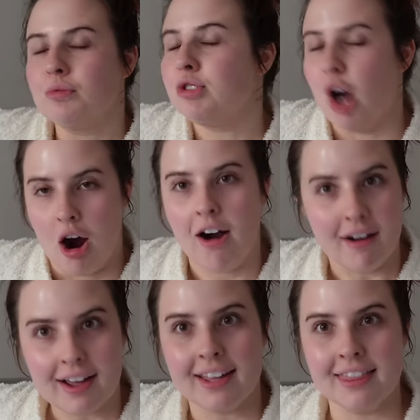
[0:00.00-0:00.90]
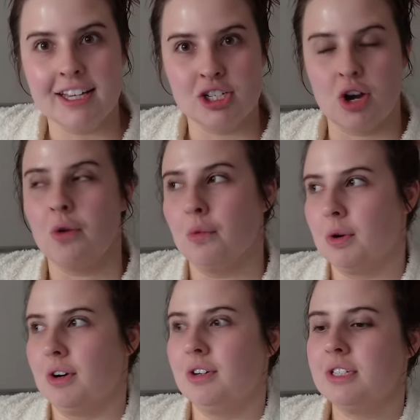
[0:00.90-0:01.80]
dog in the adult
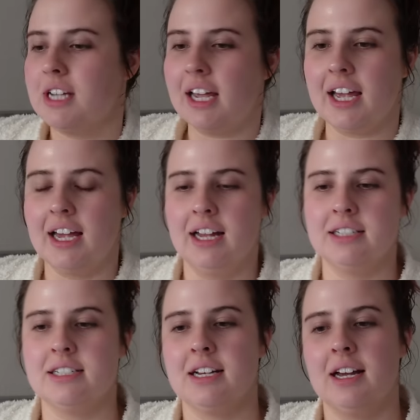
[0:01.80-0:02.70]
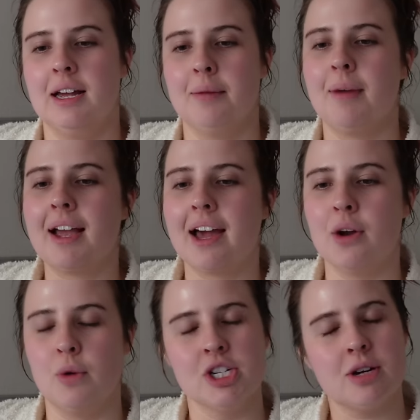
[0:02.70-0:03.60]
world, and um, I kind
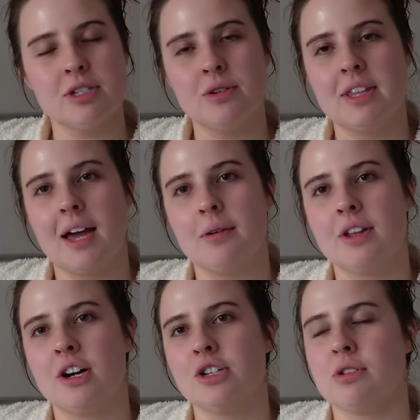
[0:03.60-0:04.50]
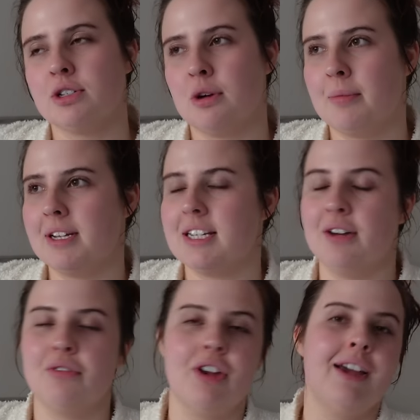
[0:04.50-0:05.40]
of wish I was doing that with her. So I told
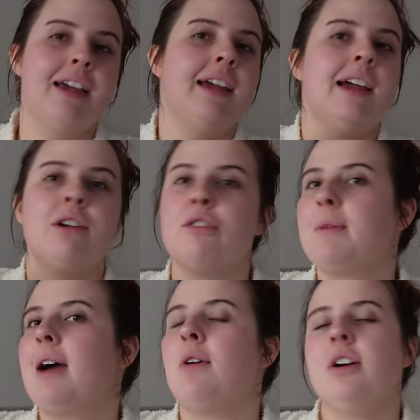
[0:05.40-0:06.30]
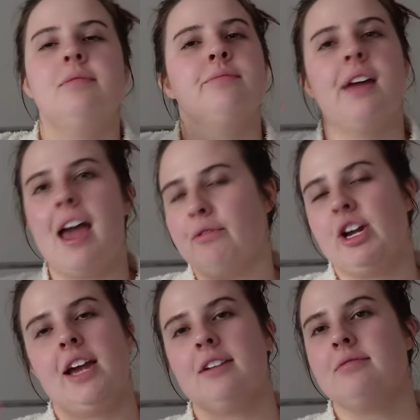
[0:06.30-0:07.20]
myself from now on, every year,